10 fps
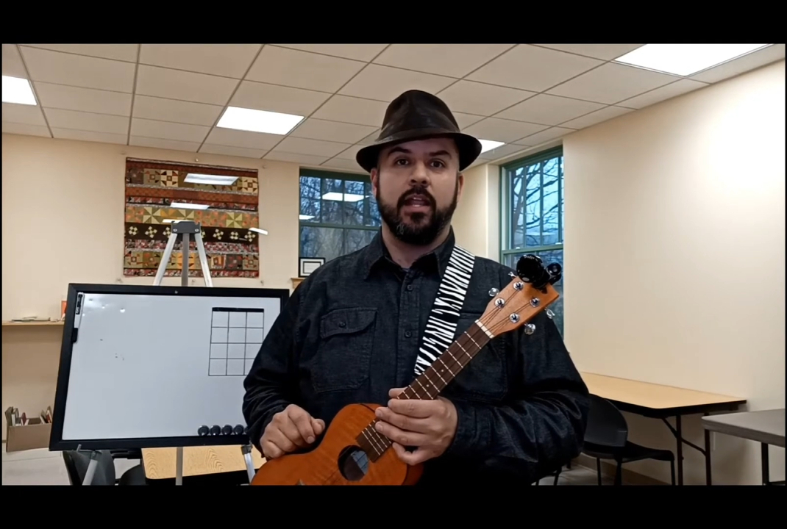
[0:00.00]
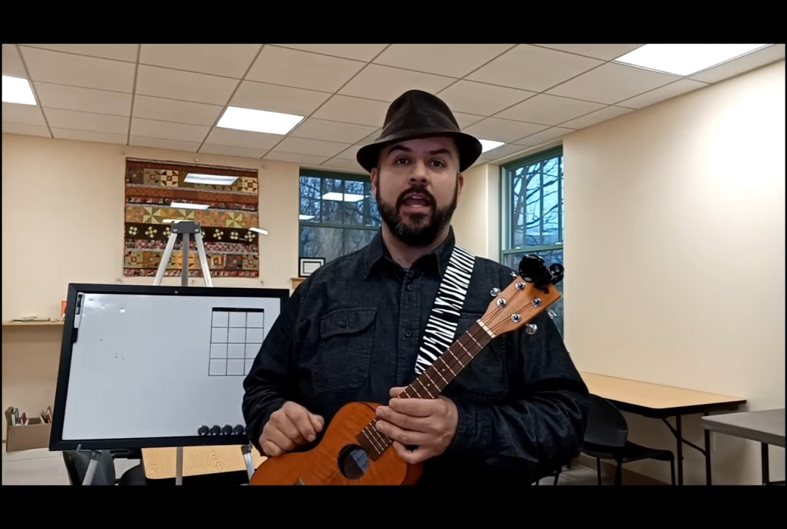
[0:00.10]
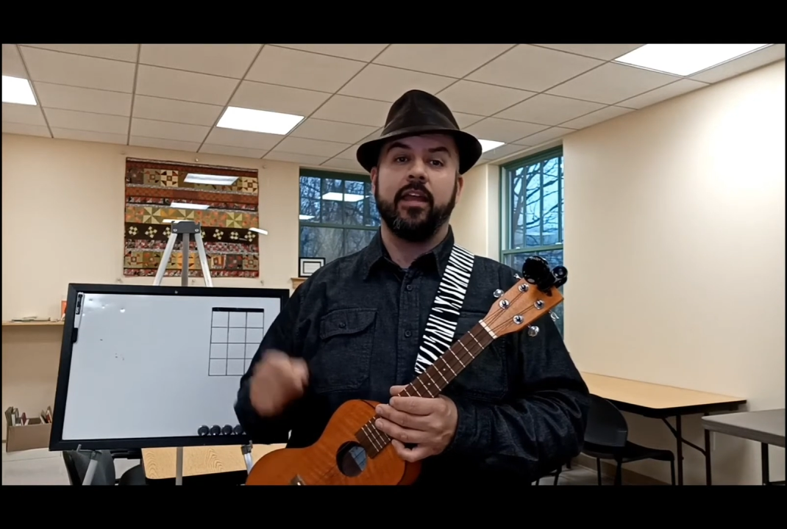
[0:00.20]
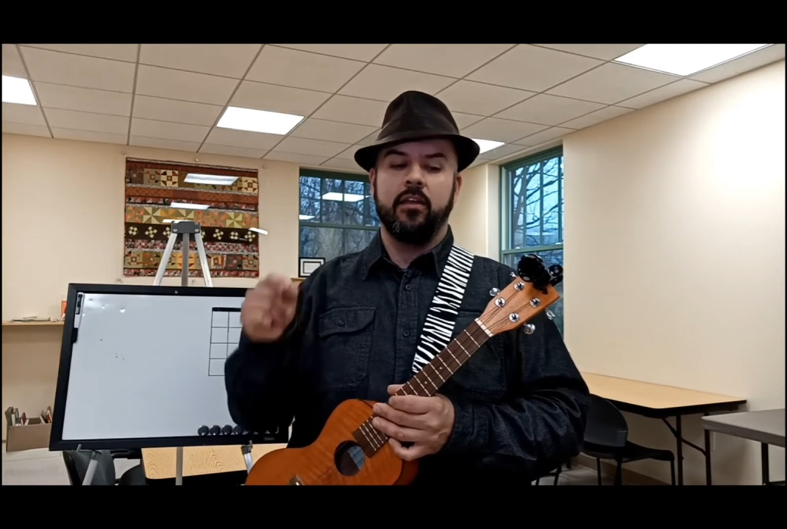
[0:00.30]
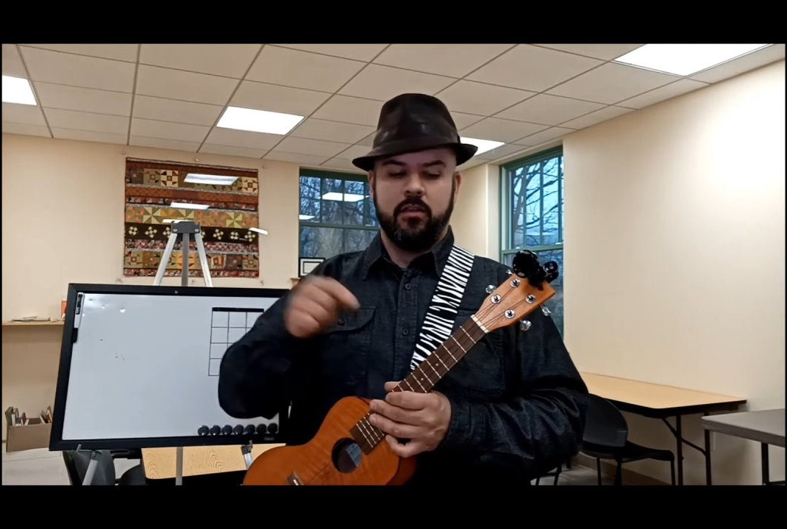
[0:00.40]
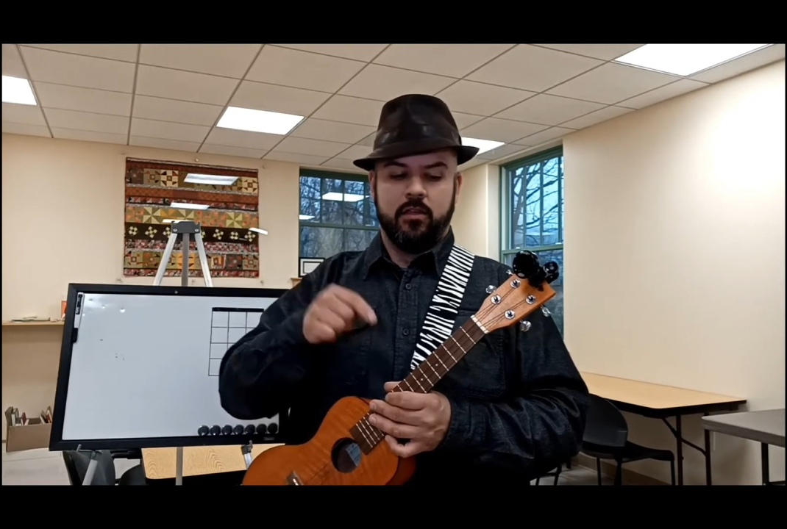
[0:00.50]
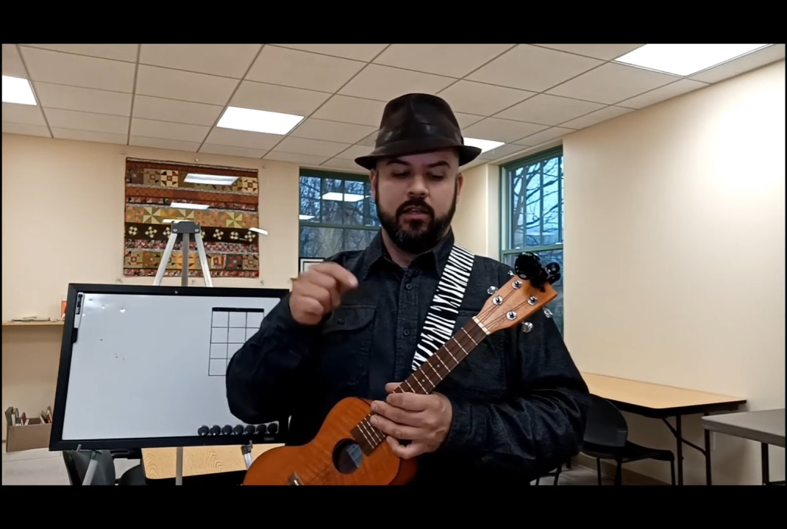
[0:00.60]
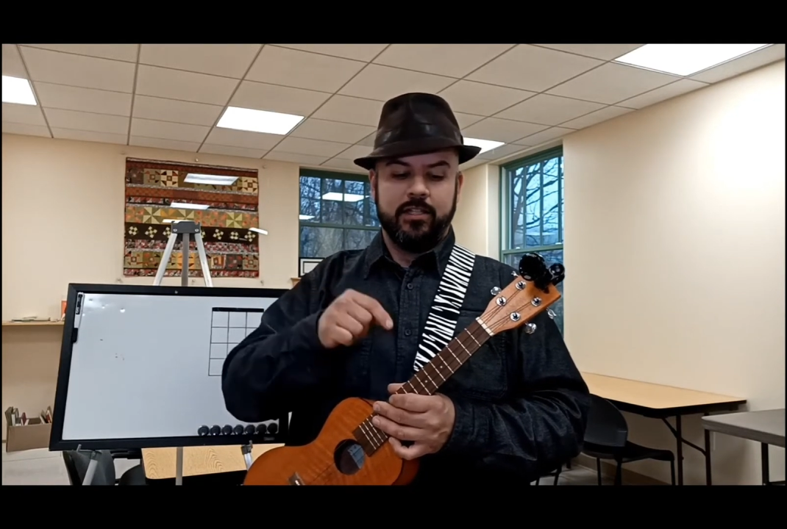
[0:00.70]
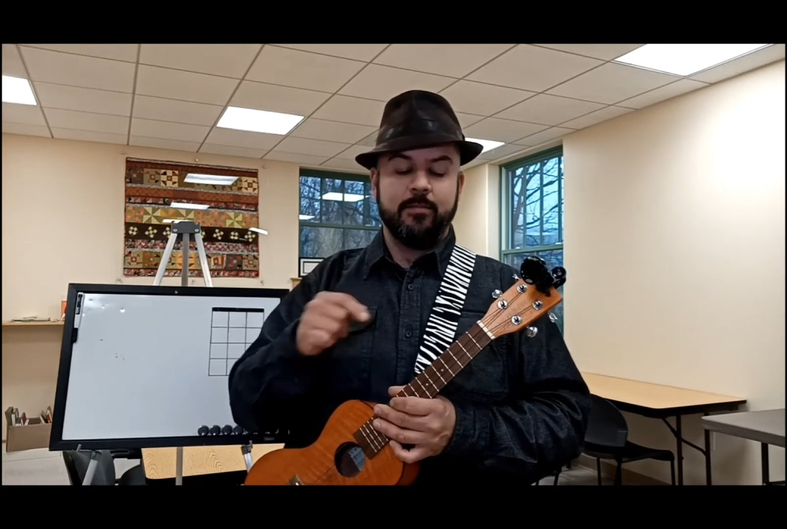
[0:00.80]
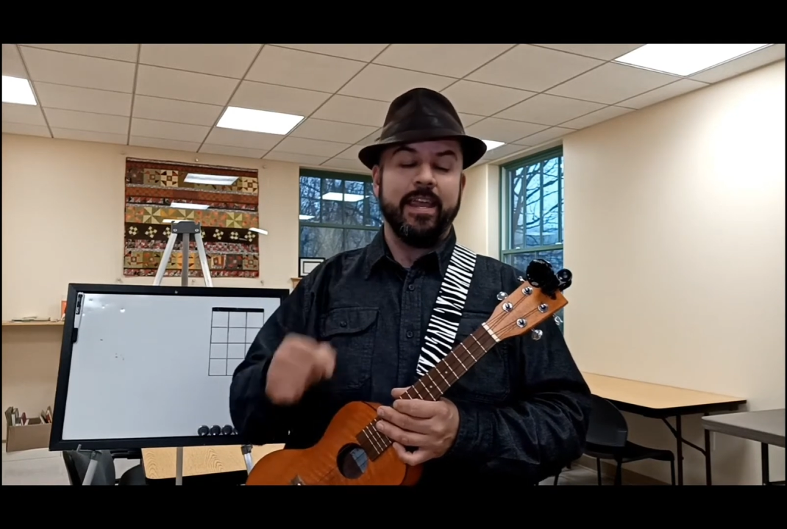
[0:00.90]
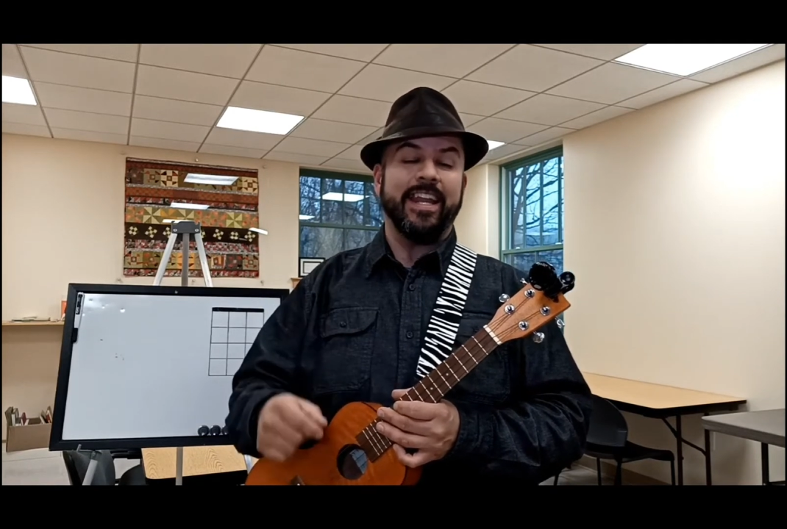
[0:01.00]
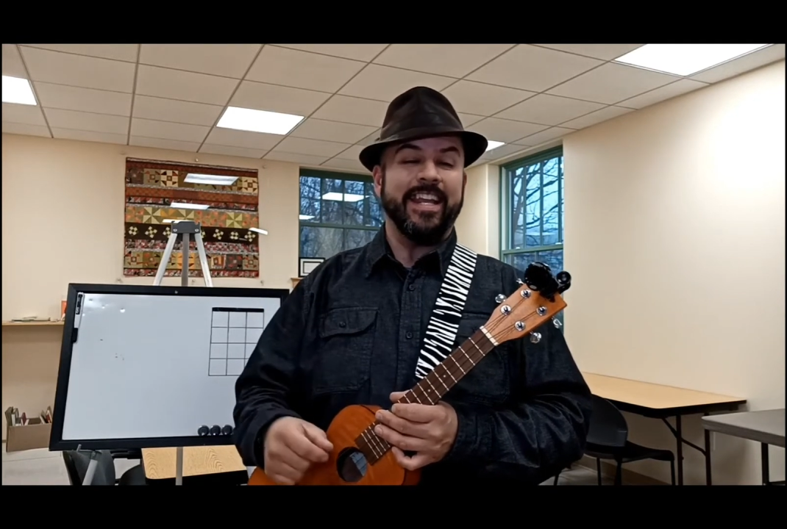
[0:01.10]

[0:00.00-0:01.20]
like to make it